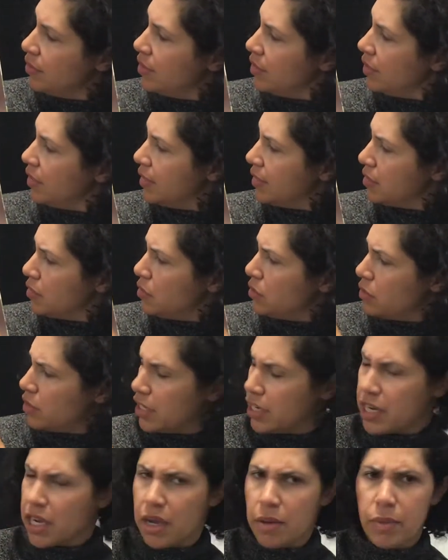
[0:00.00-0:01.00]
and he's
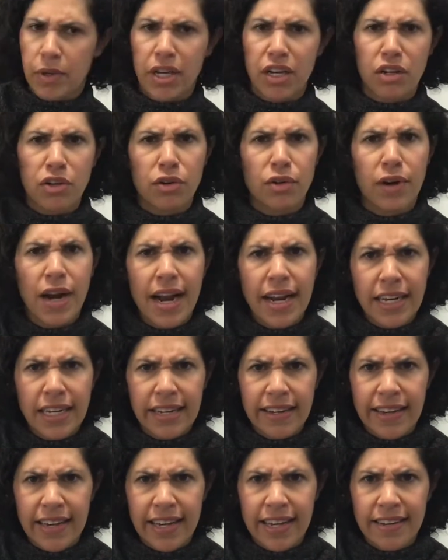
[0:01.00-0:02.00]
looking a bit
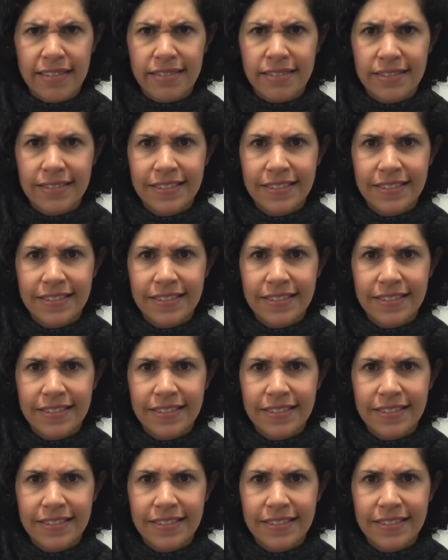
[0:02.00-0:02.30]
cranky.